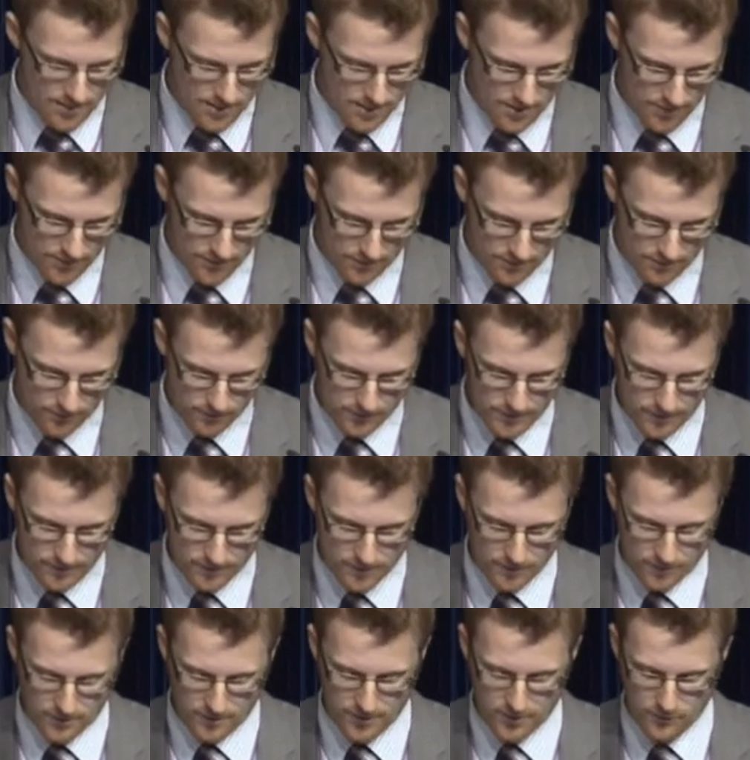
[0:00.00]
Uh, so that's
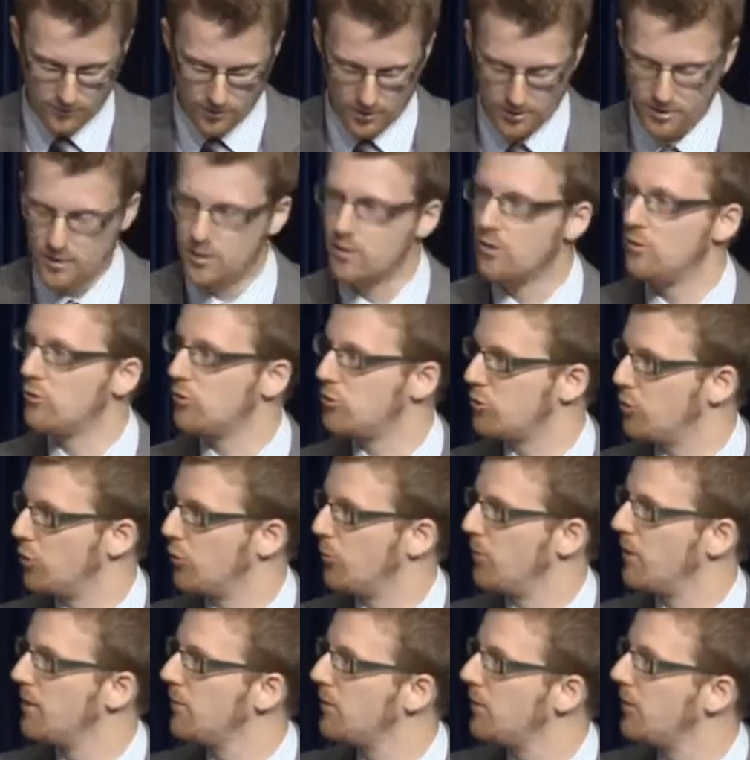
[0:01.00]
something we should
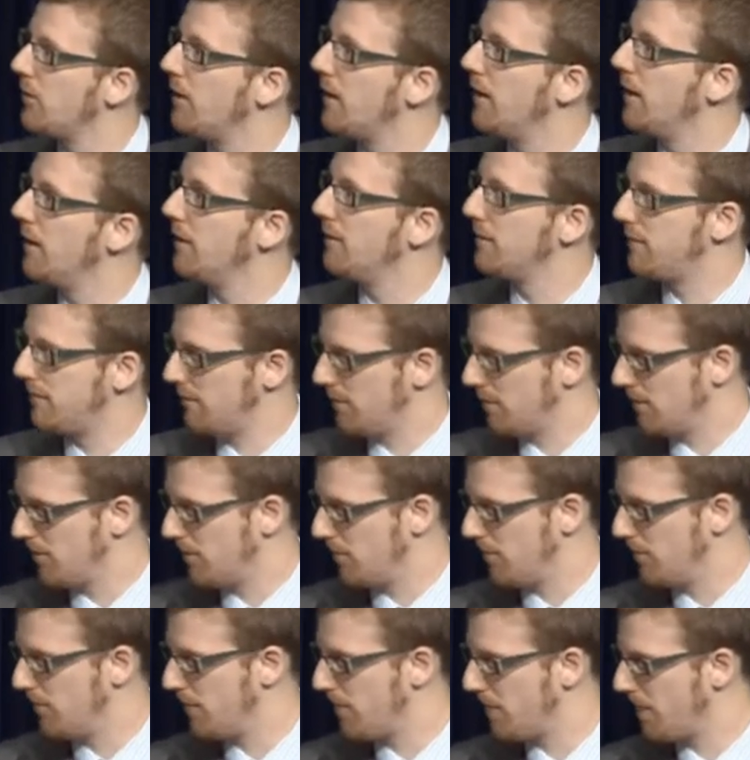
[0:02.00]
remember. And
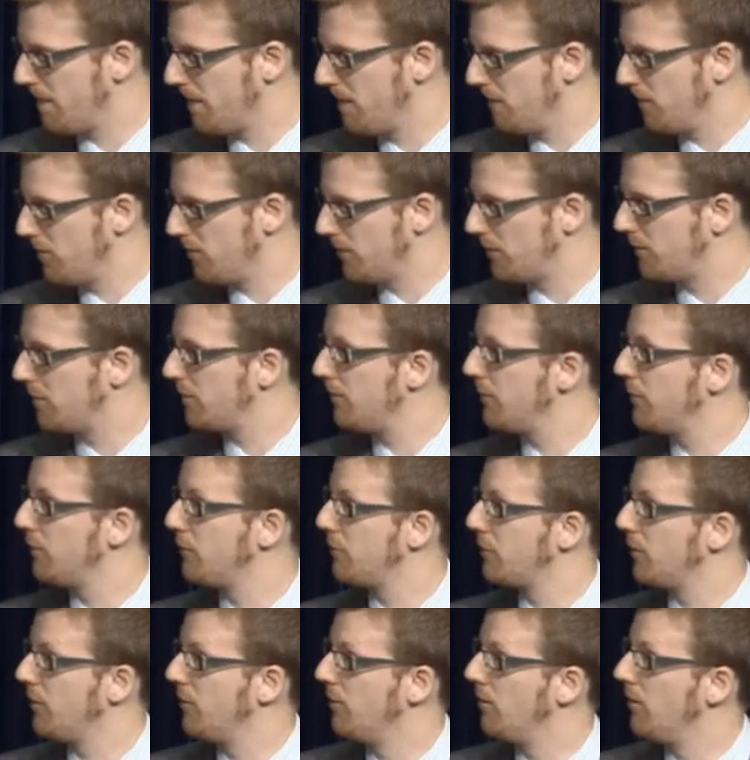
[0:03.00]
um, the study
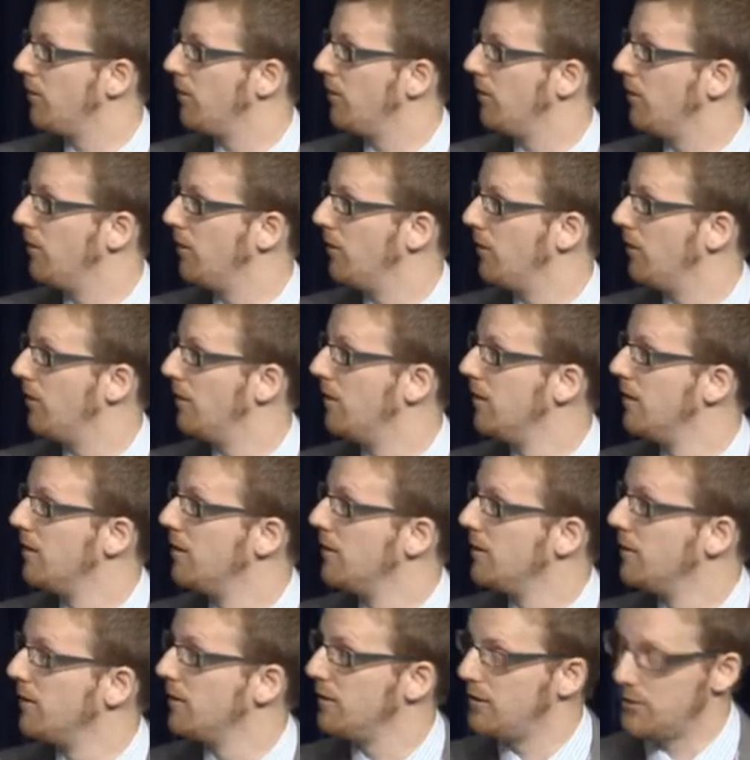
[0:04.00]
from uh,
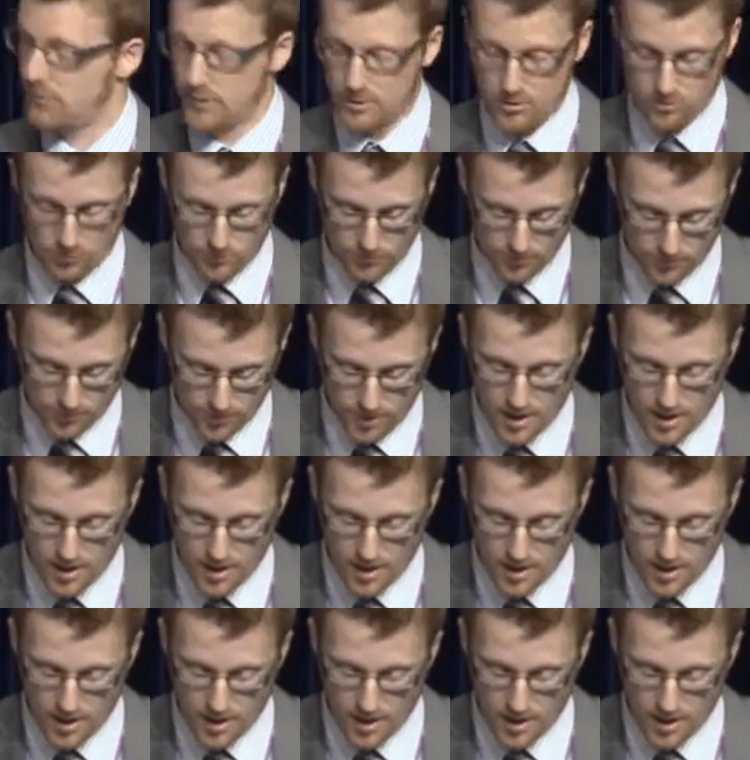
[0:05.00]
Dirikolu